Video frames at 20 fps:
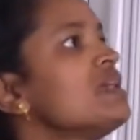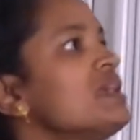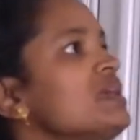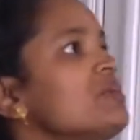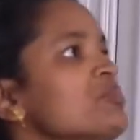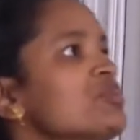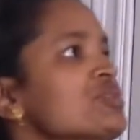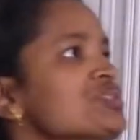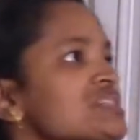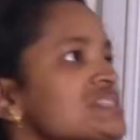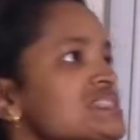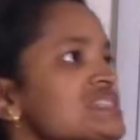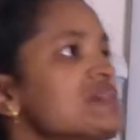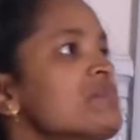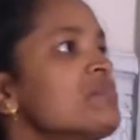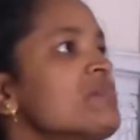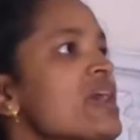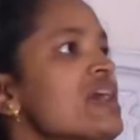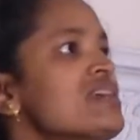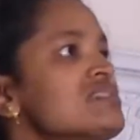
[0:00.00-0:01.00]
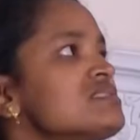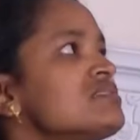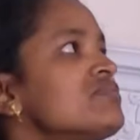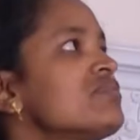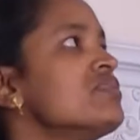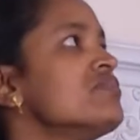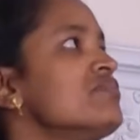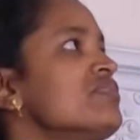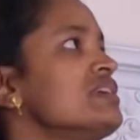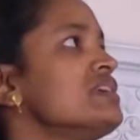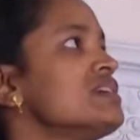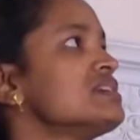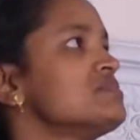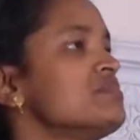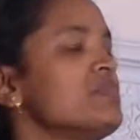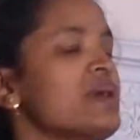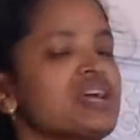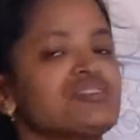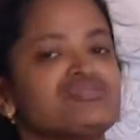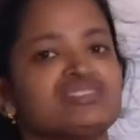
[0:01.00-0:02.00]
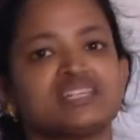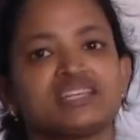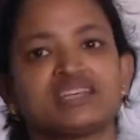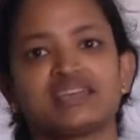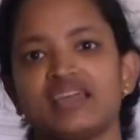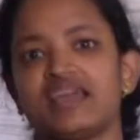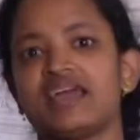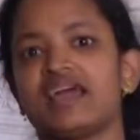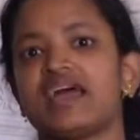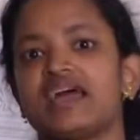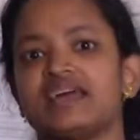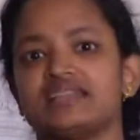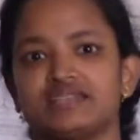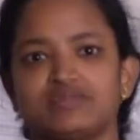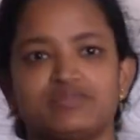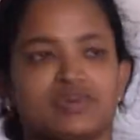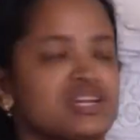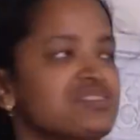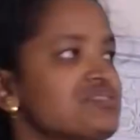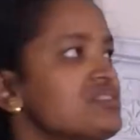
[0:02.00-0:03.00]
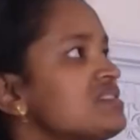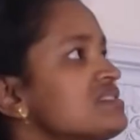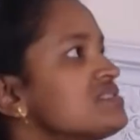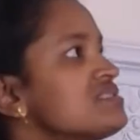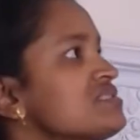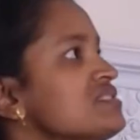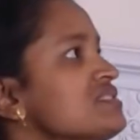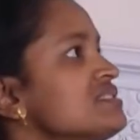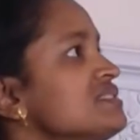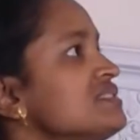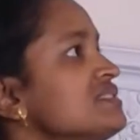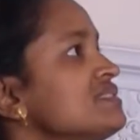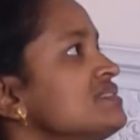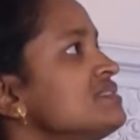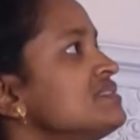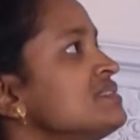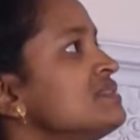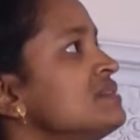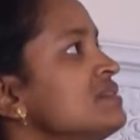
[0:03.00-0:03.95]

in protecting plants from various biotic and antibiotic stresses.